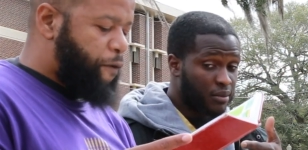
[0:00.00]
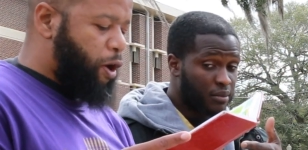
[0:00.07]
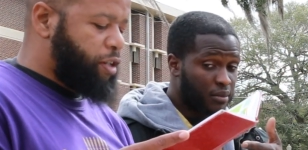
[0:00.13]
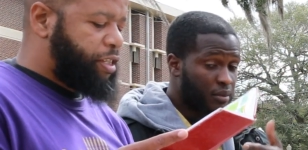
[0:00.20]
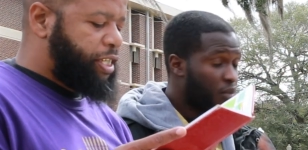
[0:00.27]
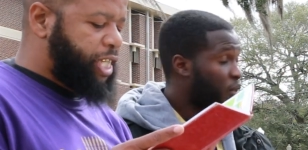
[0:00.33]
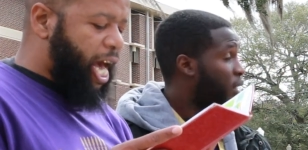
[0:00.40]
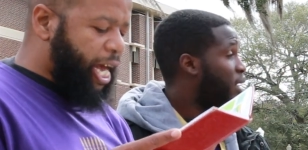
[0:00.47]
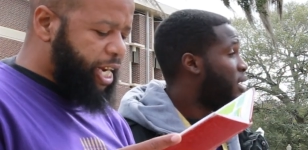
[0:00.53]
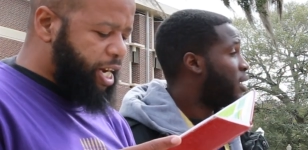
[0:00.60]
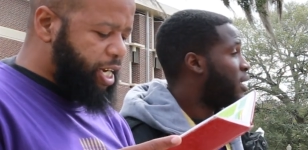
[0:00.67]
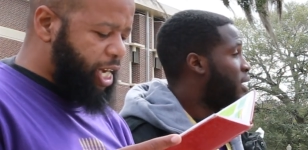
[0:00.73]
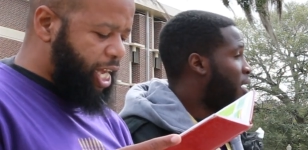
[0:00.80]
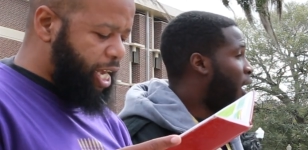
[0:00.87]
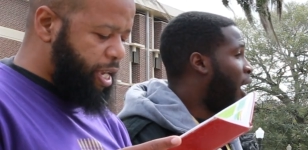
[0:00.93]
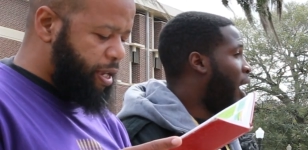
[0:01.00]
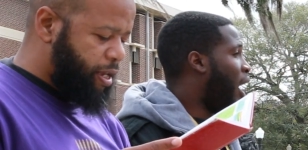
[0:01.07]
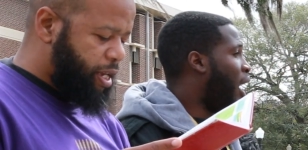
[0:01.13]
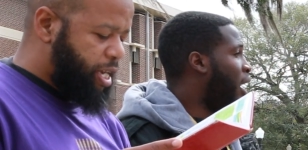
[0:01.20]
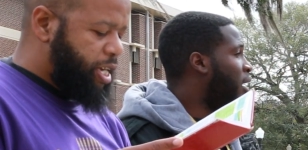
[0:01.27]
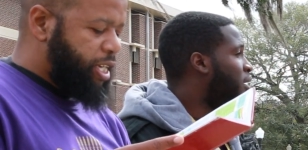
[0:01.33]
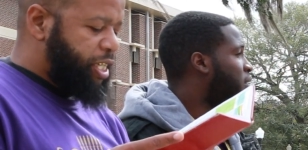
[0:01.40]
Speaker 1: For suddenly uh
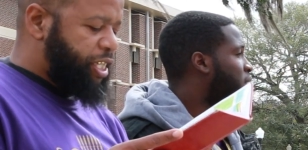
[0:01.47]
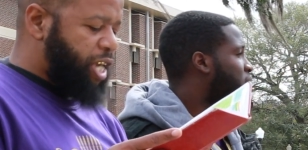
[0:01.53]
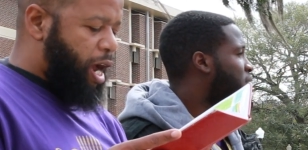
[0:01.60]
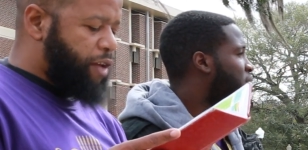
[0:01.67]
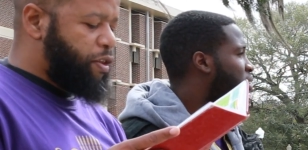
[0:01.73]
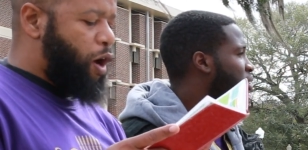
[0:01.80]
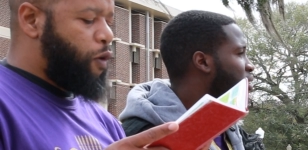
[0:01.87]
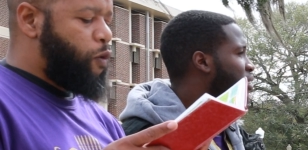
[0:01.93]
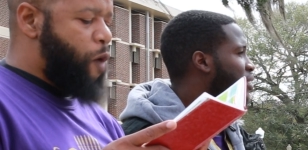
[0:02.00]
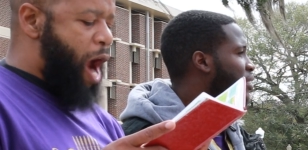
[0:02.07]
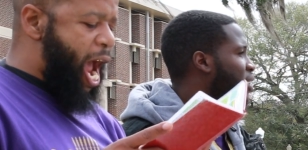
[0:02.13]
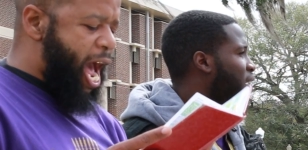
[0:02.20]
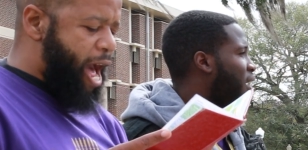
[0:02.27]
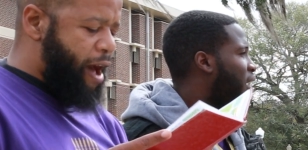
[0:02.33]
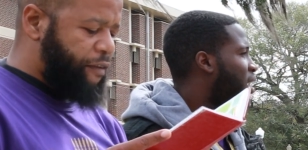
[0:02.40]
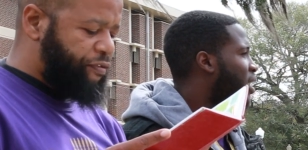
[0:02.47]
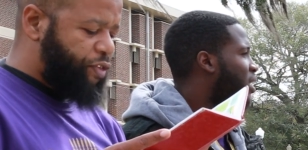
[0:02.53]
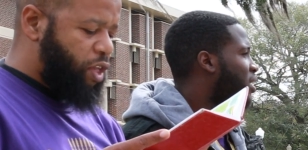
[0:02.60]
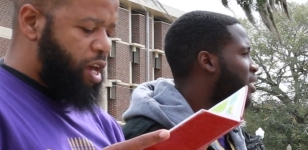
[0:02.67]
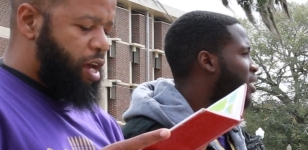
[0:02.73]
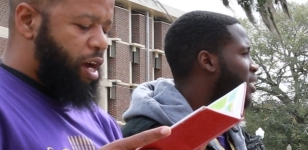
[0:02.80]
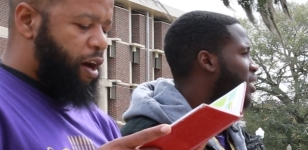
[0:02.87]
-huh. shall the wrath
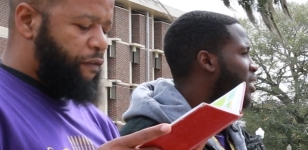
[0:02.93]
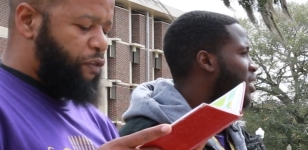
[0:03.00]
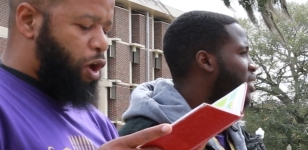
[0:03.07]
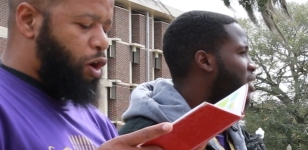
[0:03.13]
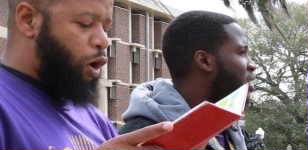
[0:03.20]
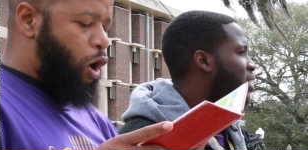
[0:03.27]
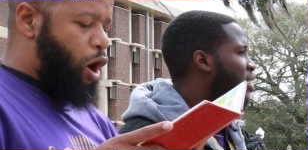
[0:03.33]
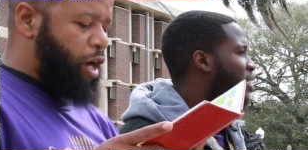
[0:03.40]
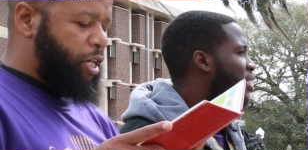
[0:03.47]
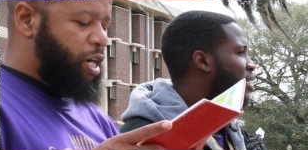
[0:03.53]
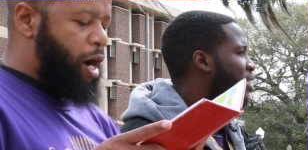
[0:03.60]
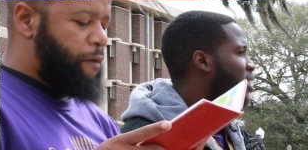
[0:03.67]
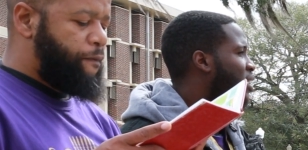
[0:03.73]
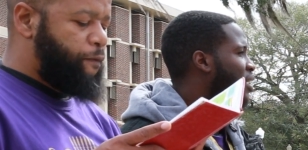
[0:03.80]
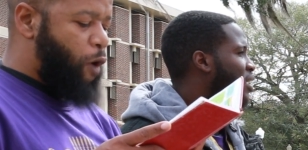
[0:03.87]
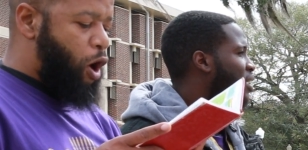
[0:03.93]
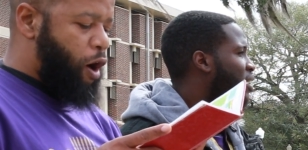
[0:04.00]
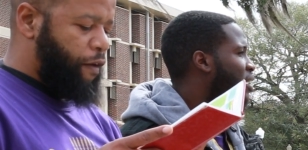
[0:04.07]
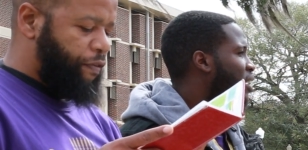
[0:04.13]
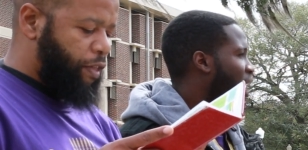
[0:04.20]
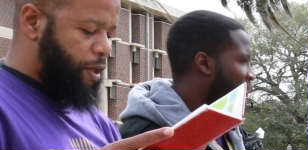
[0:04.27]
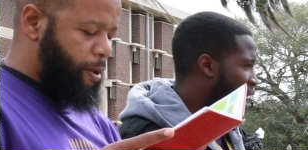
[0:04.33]
of the Lord come
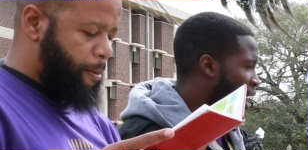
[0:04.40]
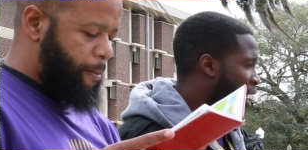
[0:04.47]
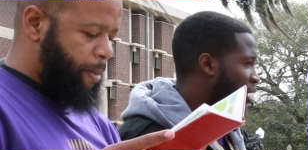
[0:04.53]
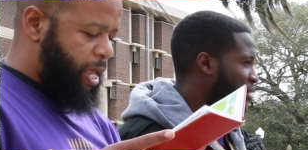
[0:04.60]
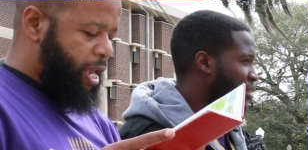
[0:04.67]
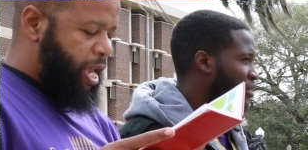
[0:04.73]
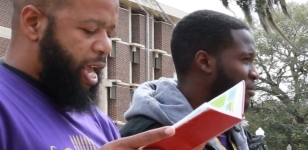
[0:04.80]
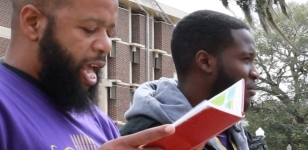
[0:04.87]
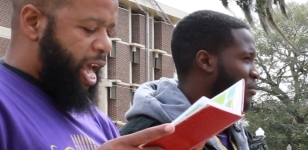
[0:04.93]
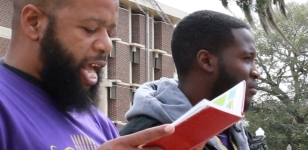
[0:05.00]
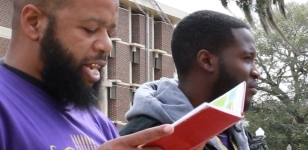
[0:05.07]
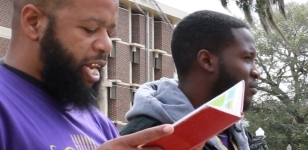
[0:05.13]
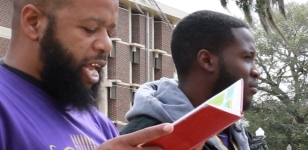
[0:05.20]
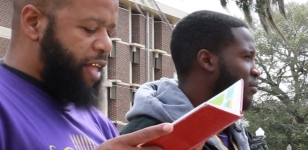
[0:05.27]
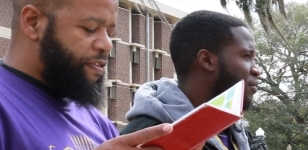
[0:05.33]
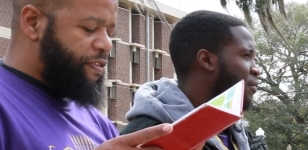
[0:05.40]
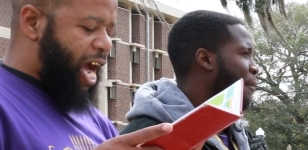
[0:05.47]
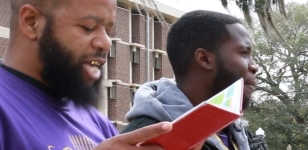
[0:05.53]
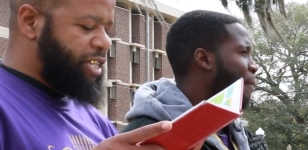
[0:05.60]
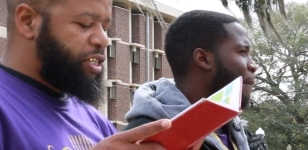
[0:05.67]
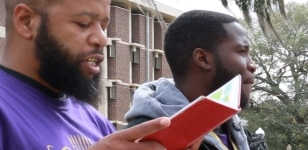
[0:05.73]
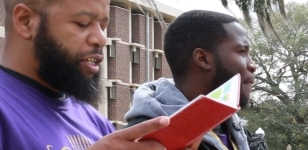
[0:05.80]
forth. Uh-huh. And in
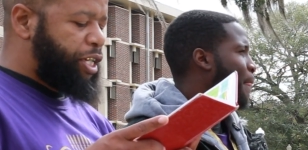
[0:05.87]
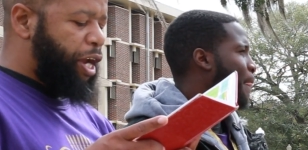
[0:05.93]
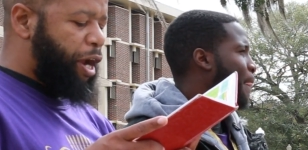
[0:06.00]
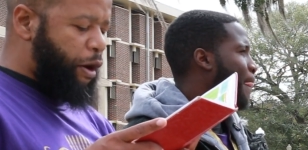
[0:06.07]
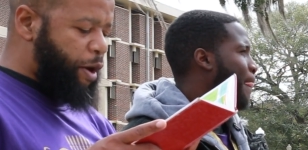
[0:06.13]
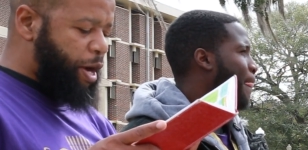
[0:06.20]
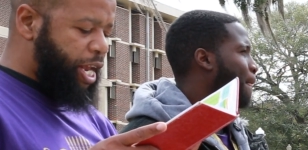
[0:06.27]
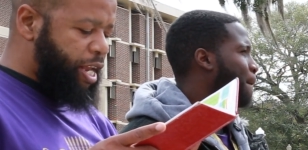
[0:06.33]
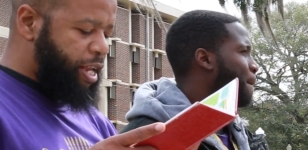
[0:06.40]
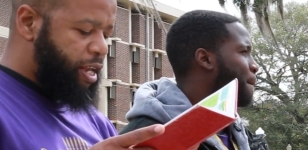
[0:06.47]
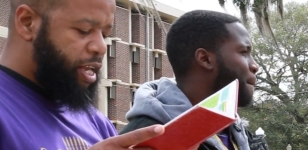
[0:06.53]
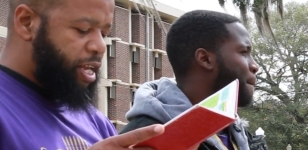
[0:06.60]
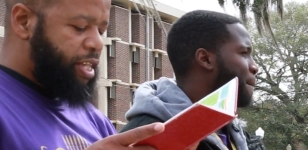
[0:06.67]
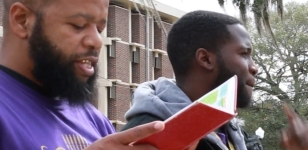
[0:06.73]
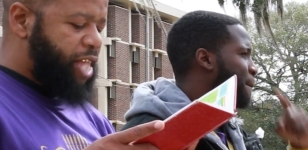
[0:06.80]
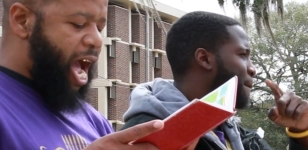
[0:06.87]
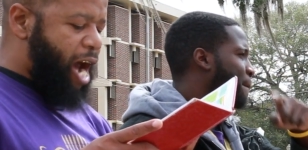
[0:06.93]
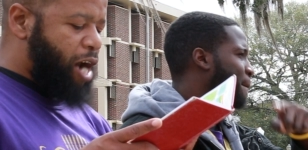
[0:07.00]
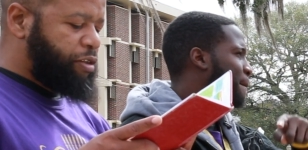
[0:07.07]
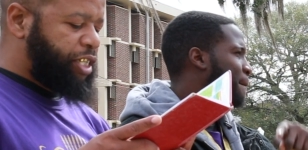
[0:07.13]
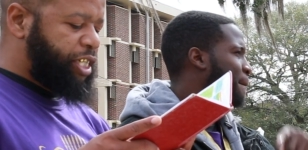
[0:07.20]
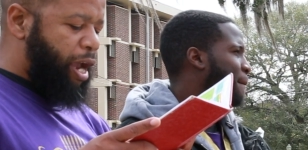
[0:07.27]
thy security
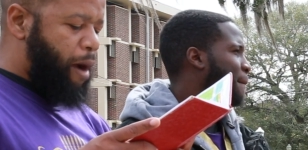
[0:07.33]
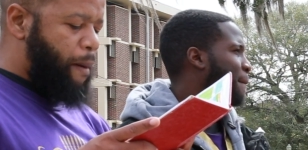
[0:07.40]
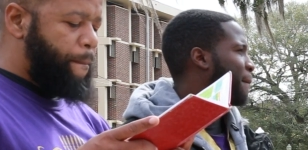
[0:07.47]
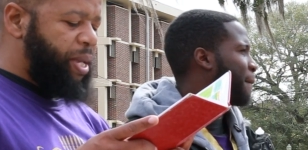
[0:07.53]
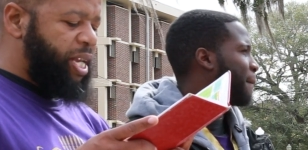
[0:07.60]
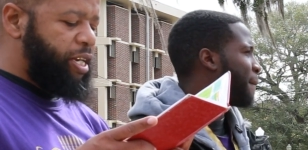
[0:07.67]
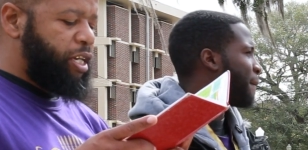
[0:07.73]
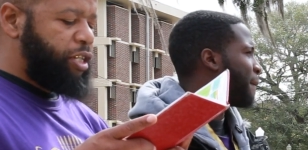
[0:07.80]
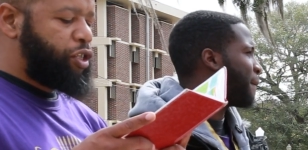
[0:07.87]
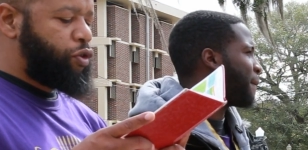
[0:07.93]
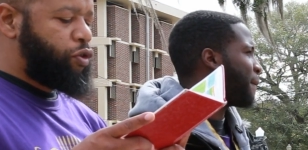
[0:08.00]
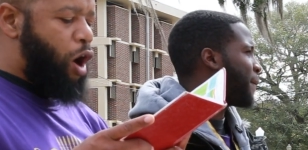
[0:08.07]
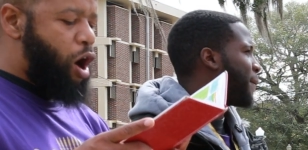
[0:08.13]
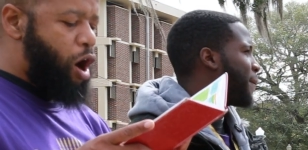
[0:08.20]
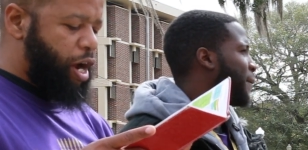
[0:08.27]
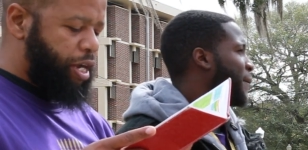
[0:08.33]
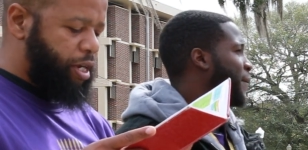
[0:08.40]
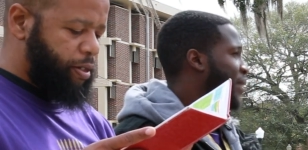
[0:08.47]
thou shalt be destroyed.